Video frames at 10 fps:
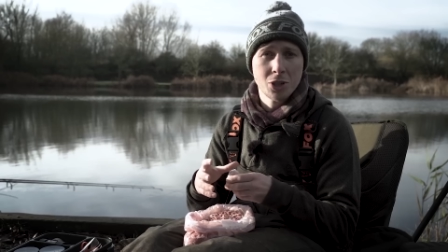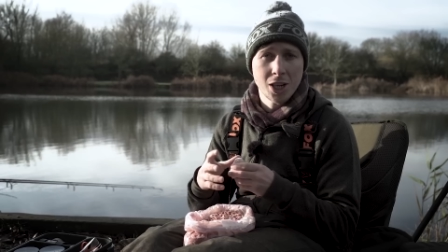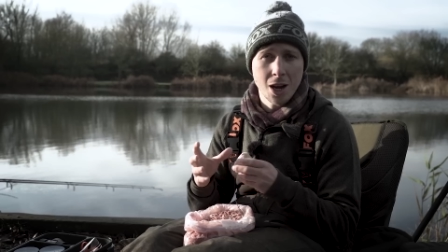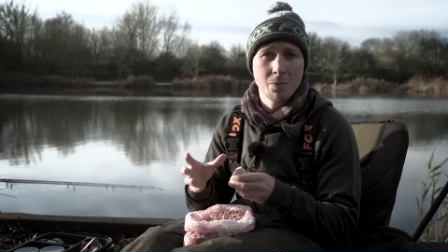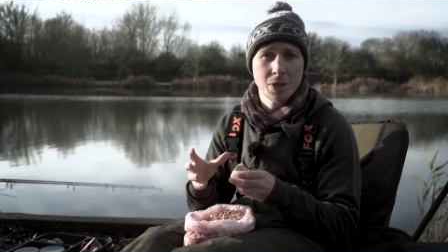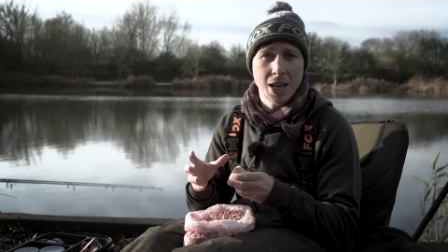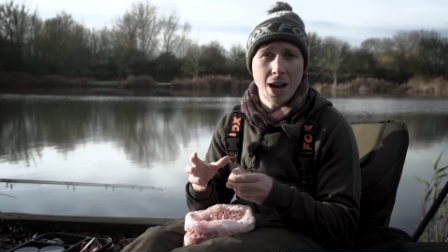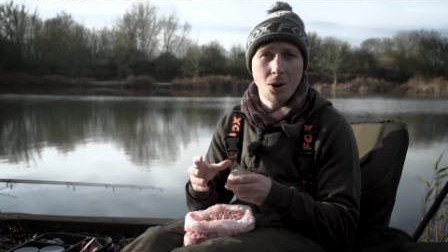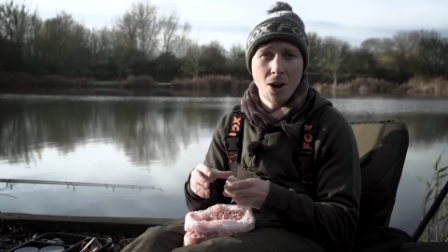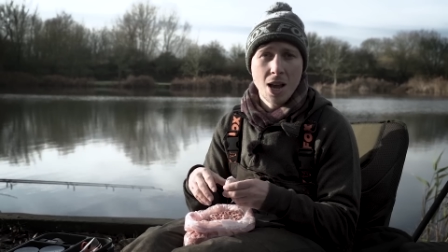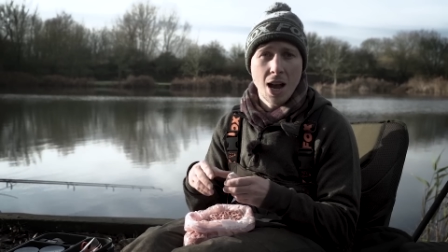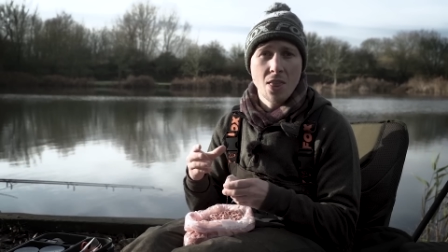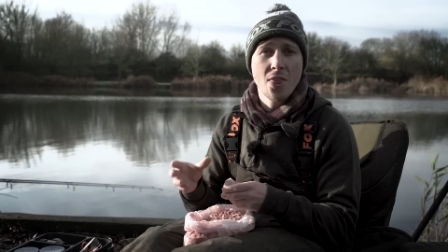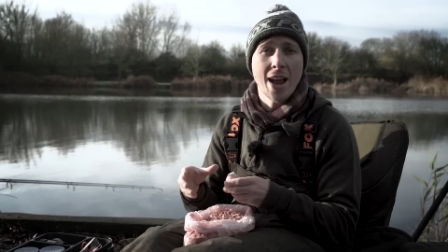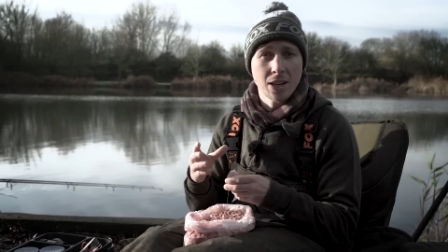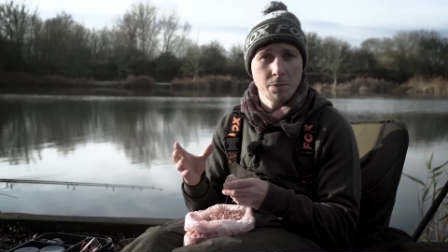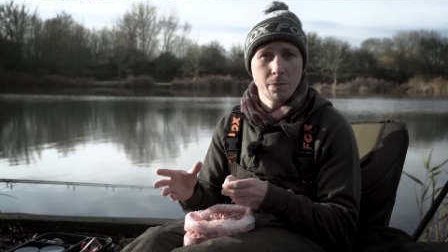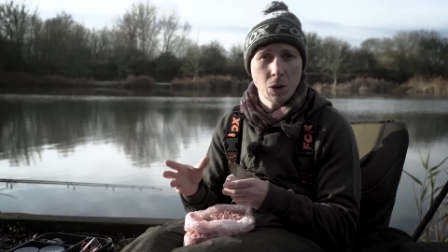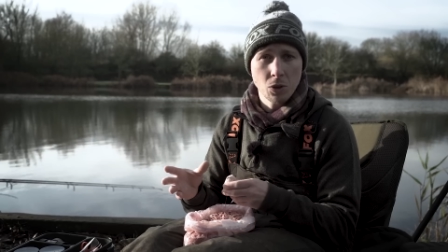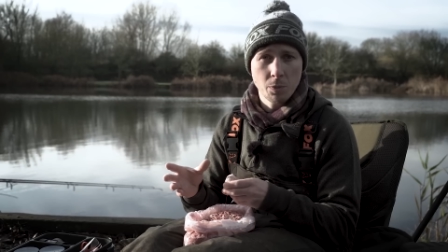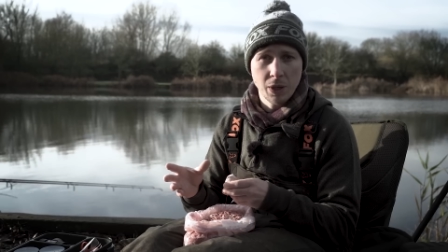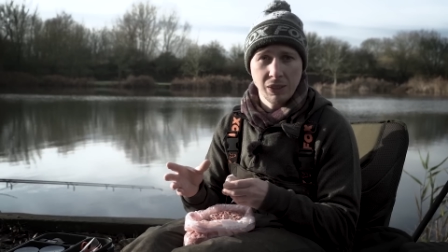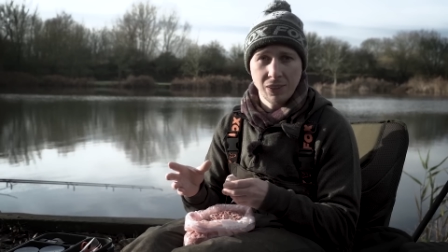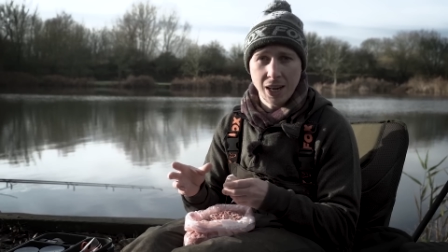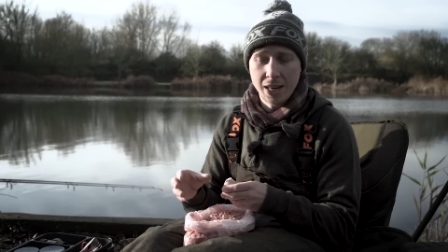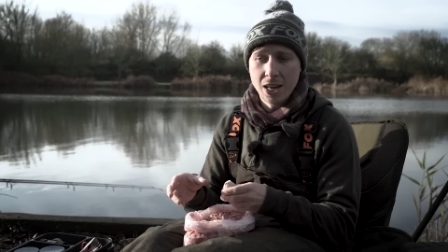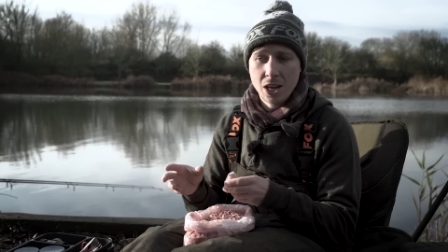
comes out, and that can melt the PVA.